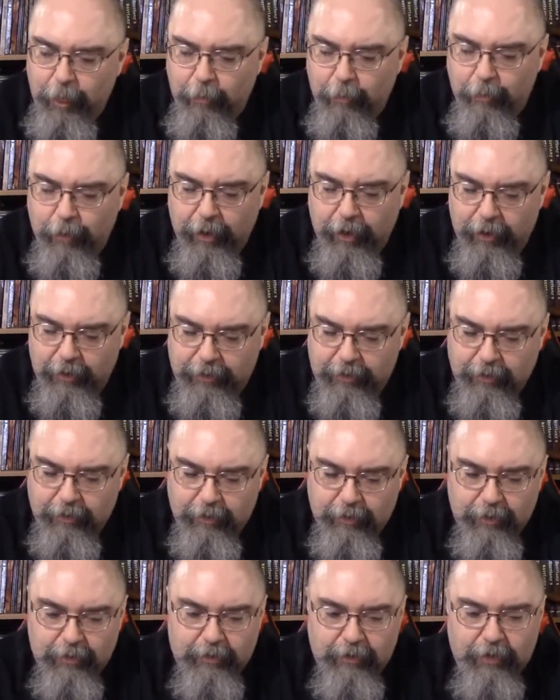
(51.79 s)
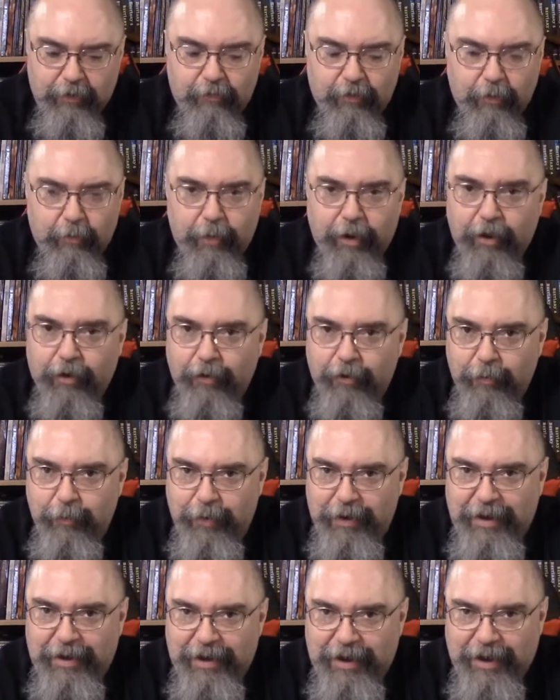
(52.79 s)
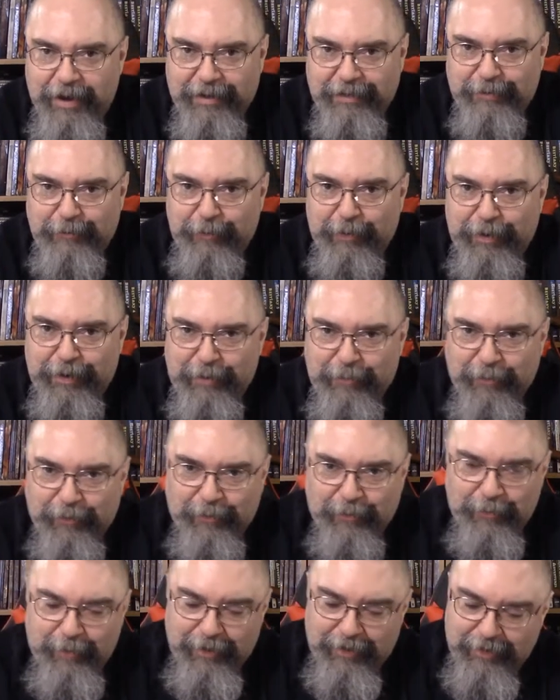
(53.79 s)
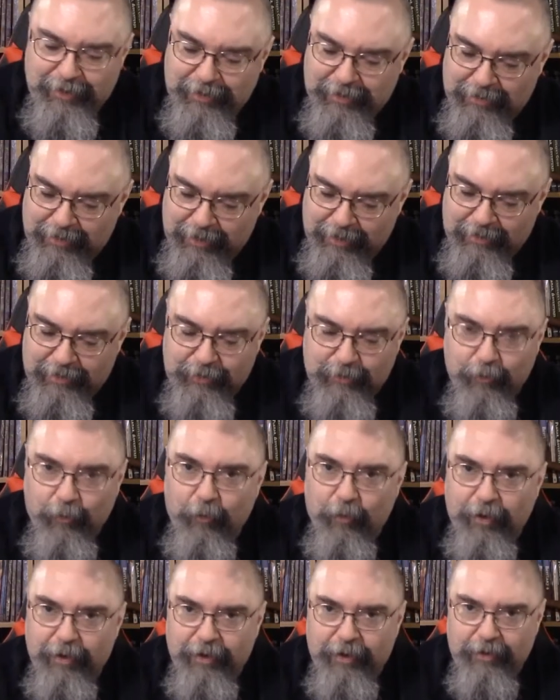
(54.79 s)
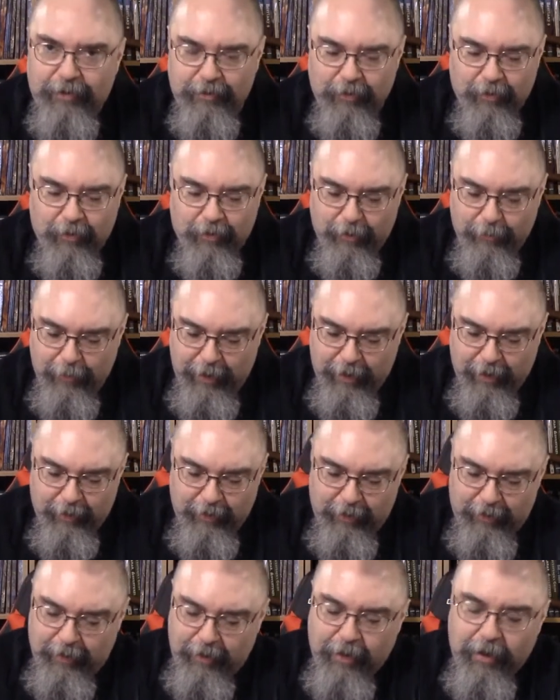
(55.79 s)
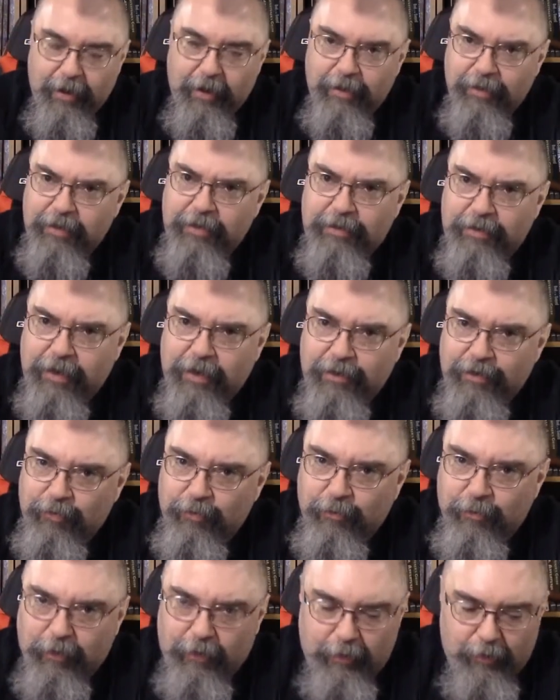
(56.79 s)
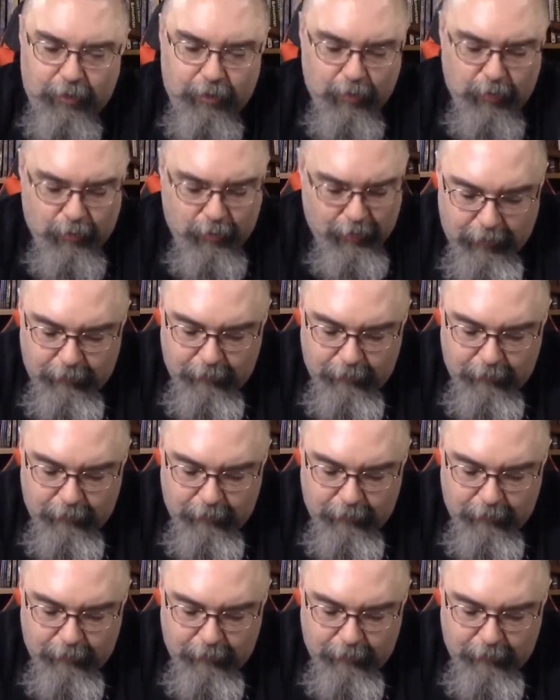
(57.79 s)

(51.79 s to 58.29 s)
but it's even better to be nice people because that's what it's all about. And these guys are really cool.